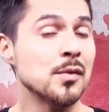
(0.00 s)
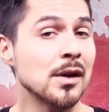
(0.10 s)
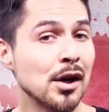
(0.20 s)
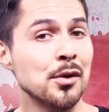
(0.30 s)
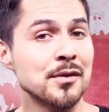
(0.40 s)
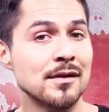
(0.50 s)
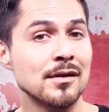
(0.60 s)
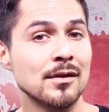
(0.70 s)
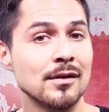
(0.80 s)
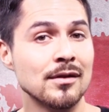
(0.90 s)
to a
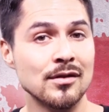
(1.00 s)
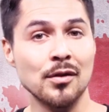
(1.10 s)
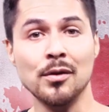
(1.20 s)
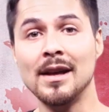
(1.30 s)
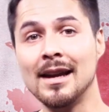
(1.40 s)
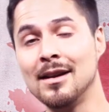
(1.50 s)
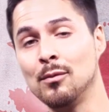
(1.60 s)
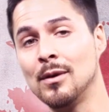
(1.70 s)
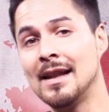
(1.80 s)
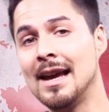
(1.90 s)
ghost. So
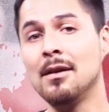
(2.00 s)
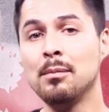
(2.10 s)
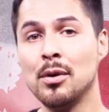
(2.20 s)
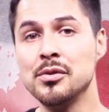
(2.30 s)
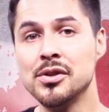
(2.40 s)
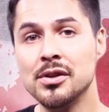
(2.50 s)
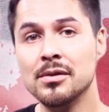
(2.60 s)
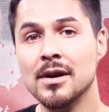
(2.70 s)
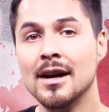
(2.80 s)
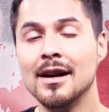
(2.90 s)
when they approach
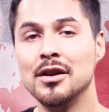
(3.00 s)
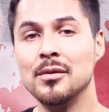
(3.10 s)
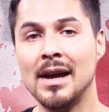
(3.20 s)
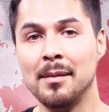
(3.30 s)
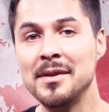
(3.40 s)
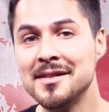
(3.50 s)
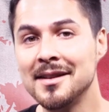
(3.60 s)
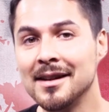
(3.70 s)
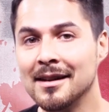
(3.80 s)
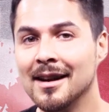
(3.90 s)
you, you can't be
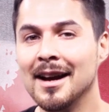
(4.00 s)
seen.